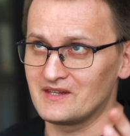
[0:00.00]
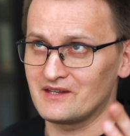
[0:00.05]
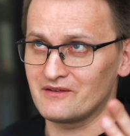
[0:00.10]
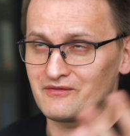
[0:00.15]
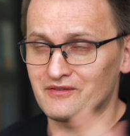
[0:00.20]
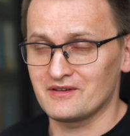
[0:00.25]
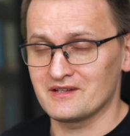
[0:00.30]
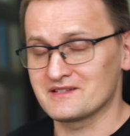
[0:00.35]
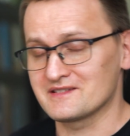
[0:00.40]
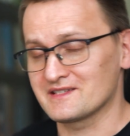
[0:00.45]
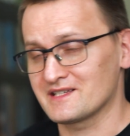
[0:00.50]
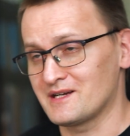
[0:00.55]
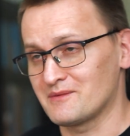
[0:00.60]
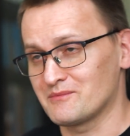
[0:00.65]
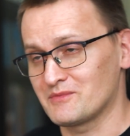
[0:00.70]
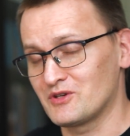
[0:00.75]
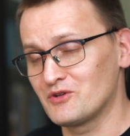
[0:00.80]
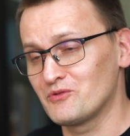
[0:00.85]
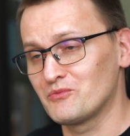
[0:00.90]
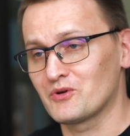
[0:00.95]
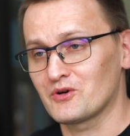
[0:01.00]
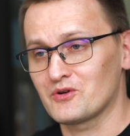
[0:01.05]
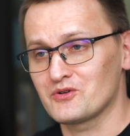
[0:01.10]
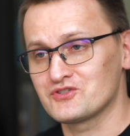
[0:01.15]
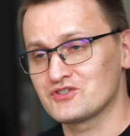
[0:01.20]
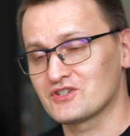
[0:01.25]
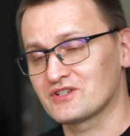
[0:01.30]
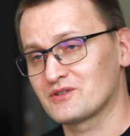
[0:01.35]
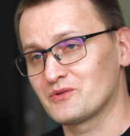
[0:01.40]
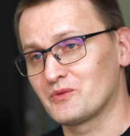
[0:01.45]
feed some new
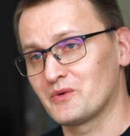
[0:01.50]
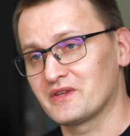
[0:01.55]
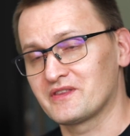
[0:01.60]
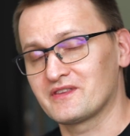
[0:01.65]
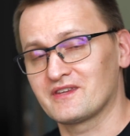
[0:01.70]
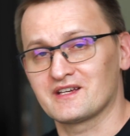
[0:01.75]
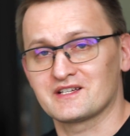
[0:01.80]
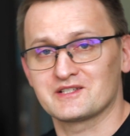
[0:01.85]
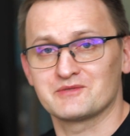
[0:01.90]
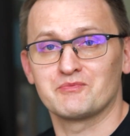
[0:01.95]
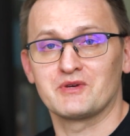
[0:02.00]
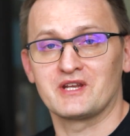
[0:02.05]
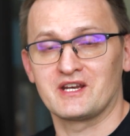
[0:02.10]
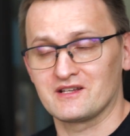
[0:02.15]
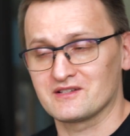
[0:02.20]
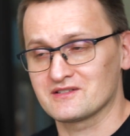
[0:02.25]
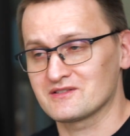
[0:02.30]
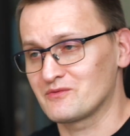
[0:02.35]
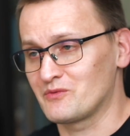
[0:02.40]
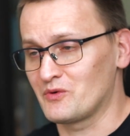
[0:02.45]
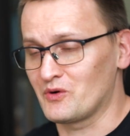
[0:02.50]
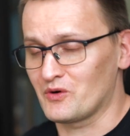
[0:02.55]
project with experienced